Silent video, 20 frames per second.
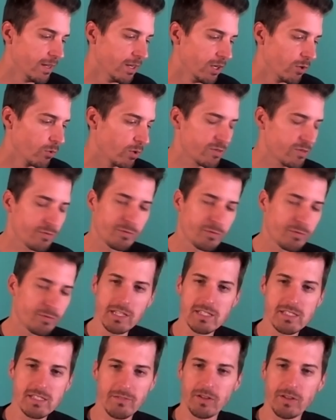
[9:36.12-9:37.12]
what's funny
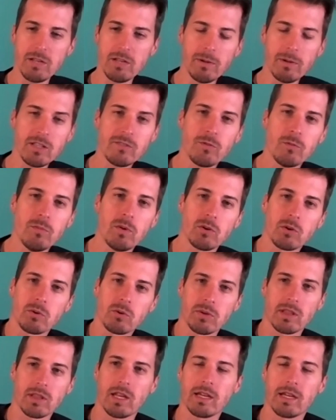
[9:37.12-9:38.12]
is if anybody's familiar
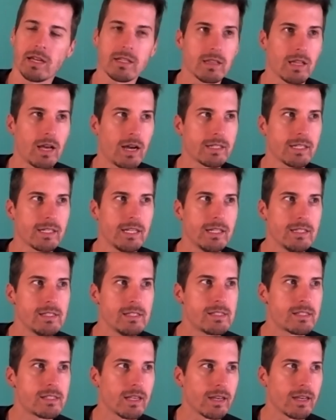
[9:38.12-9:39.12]
with like
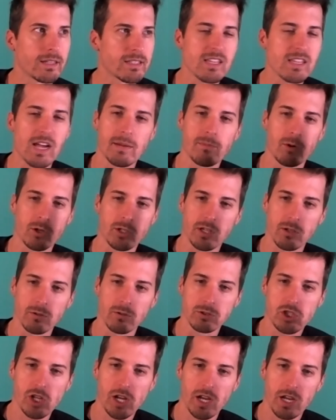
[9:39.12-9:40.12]
Lockheed's cyber kill
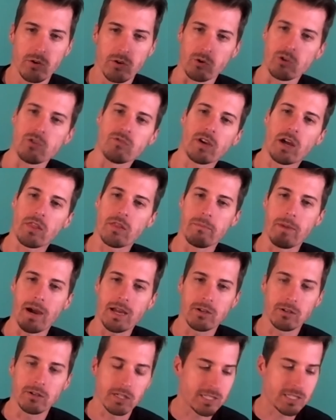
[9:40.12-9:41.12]
chain, or you got the
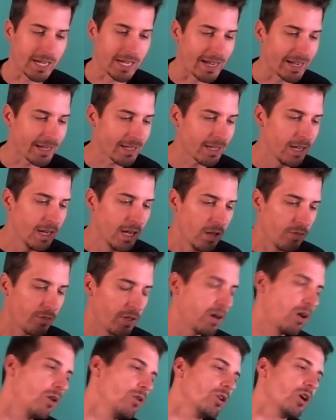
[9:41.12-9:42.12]
MITRE attack, they
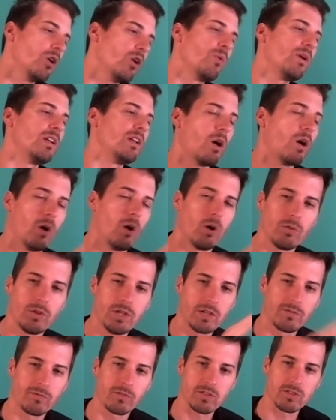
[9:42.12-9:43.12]
all go into all the
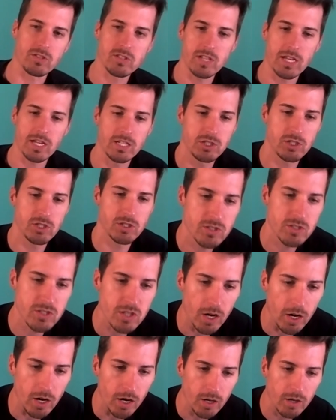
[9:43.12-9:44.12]
different stages
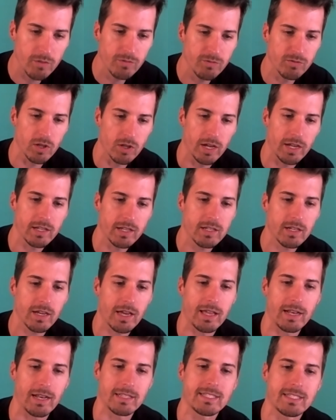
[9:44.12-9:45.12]
of like
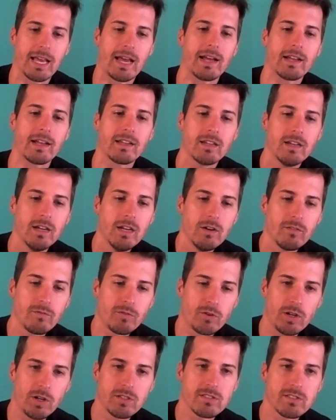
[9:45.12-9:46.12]
an attack.
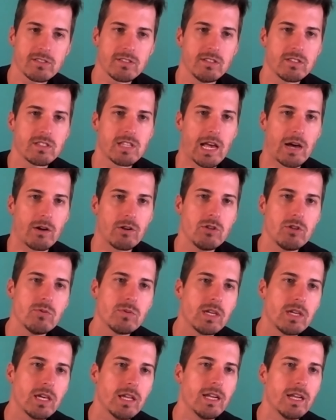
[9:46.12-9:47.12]
For instance, how do you
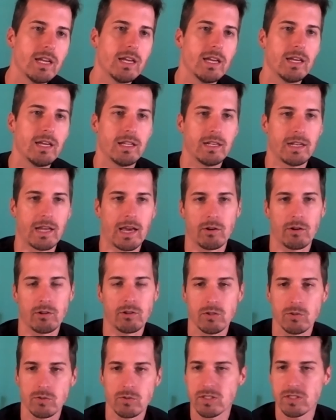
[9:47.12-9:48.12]
get in? How do
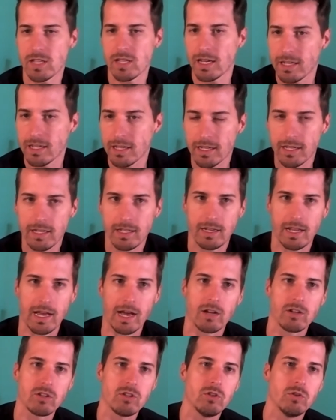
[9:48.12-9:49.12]
you stay in? How
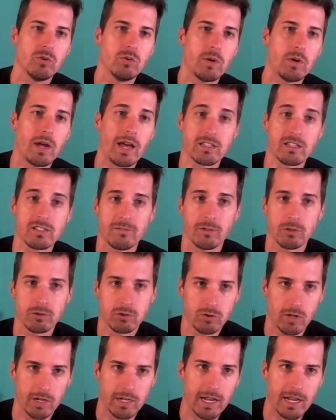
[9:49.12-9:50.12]
do you
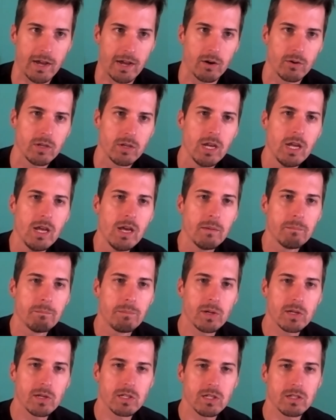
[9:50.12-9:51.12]
exfiltrate out?
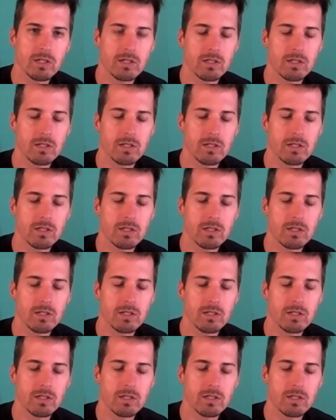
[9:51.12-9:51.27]
But